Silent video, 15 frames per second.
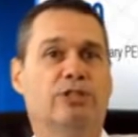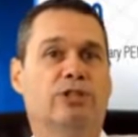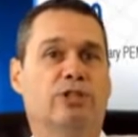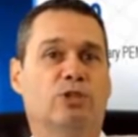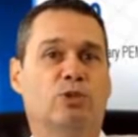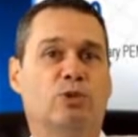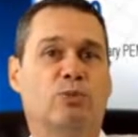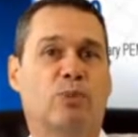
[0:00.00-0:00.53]

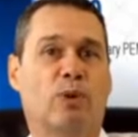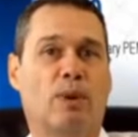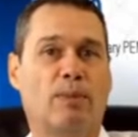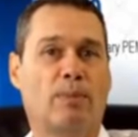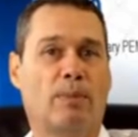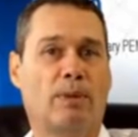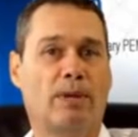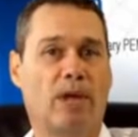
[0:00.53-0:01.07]
since you
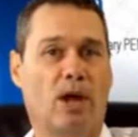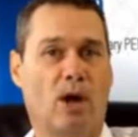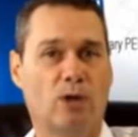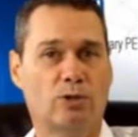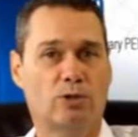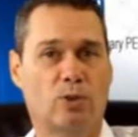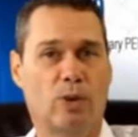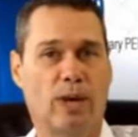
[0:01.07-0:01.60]
probably
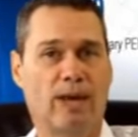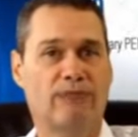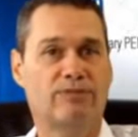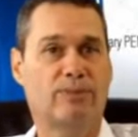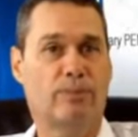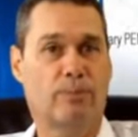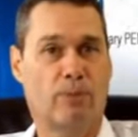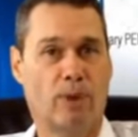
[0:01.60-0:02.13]
also have
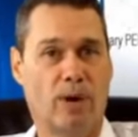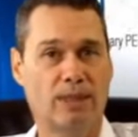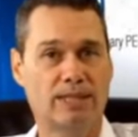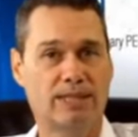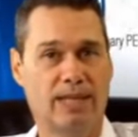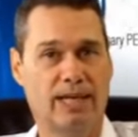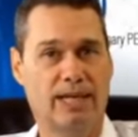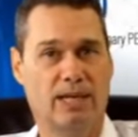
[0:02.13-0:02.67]
some
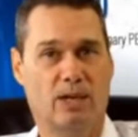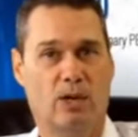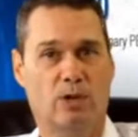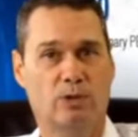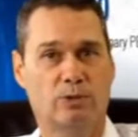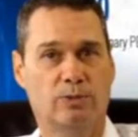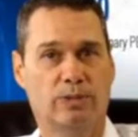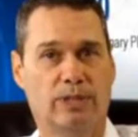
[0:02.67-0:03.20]
prostate
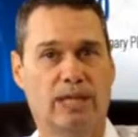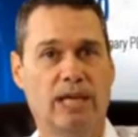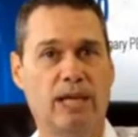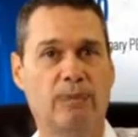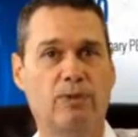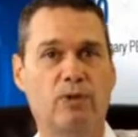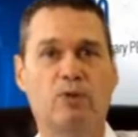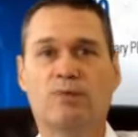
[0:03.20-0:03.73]
enlargement,
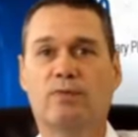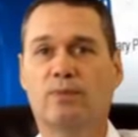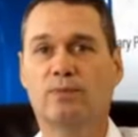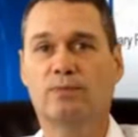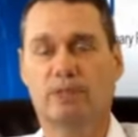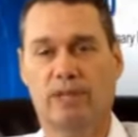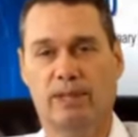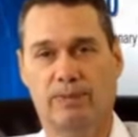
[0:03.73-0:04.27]
keeping you
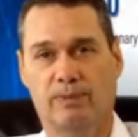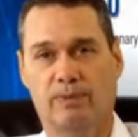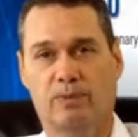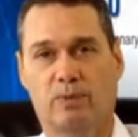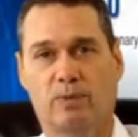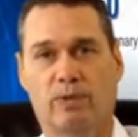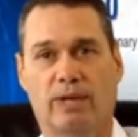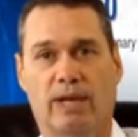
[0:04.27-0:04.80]
from sleeping
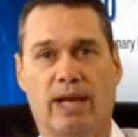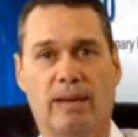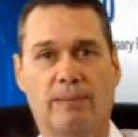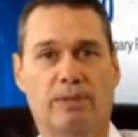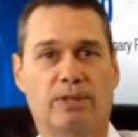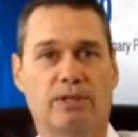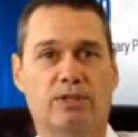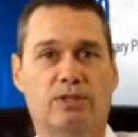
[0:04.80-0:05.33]
through the
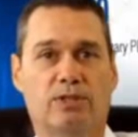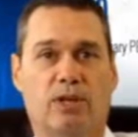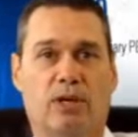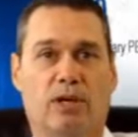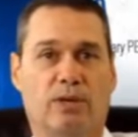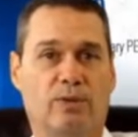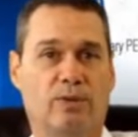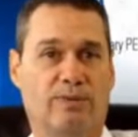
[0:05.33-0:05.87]
night because
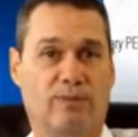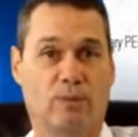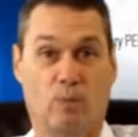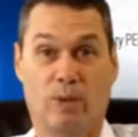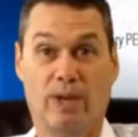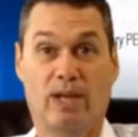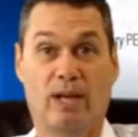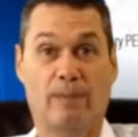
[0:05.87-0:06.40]
you have to
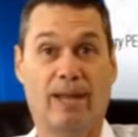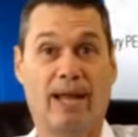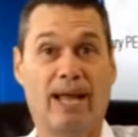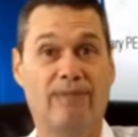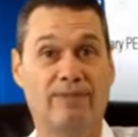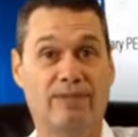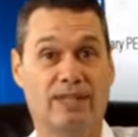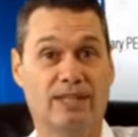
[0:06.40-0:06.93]
wake up a
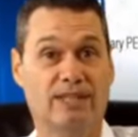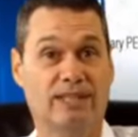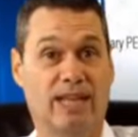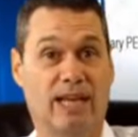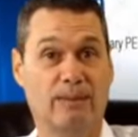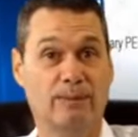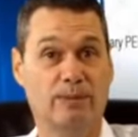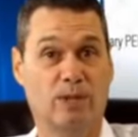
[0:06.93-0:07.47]
half a dozen
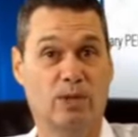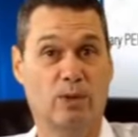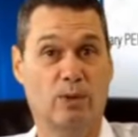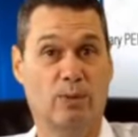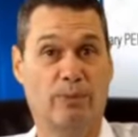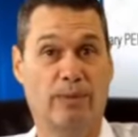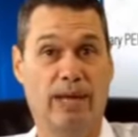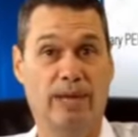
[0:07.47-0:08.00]
times to
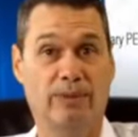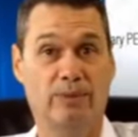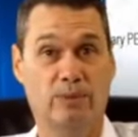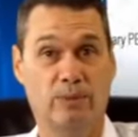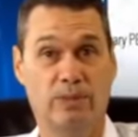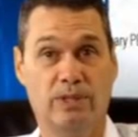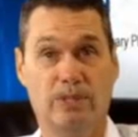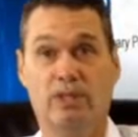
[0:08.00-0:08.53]
go to the
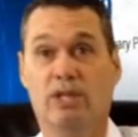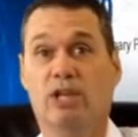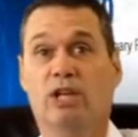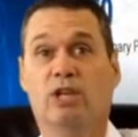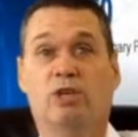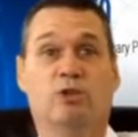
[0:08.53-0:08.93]
bathroom, and